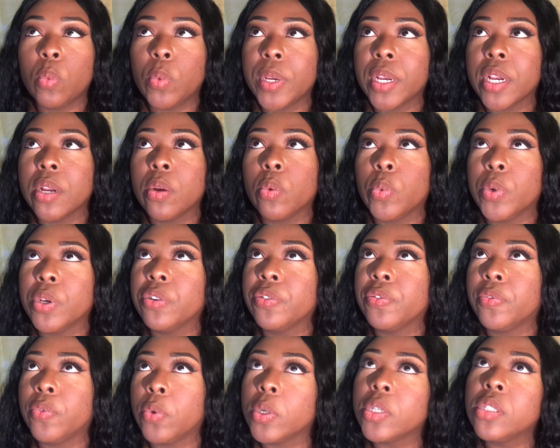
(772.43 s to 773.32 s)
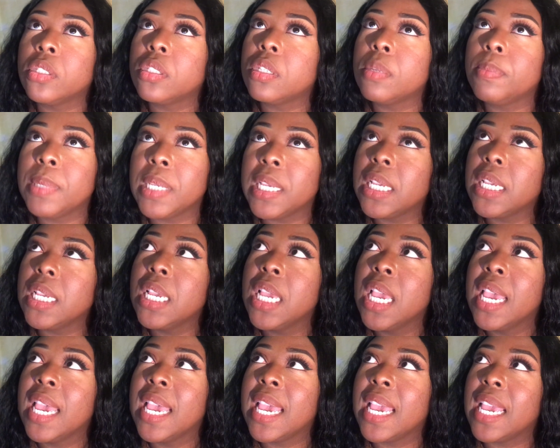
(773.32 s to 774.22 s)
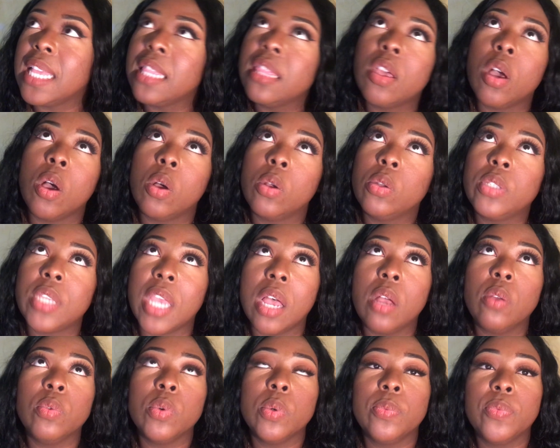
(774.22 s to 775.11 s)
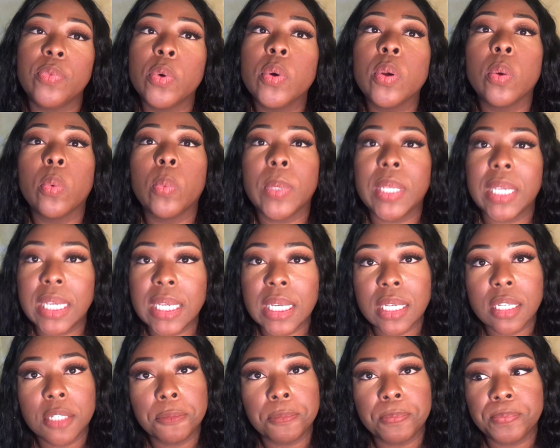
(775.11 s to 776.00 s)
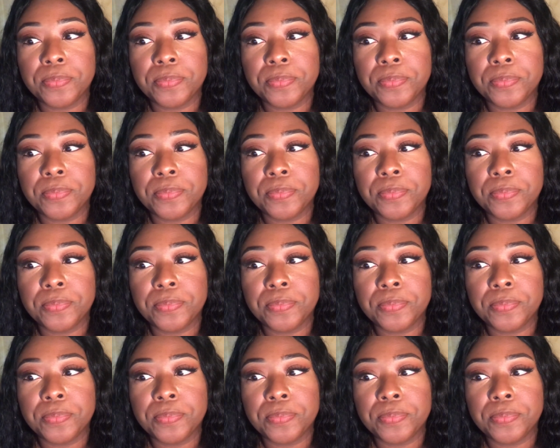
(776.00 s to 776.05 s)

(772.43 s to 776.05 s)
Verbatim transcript: where we're forced to be in the hotel room for a week,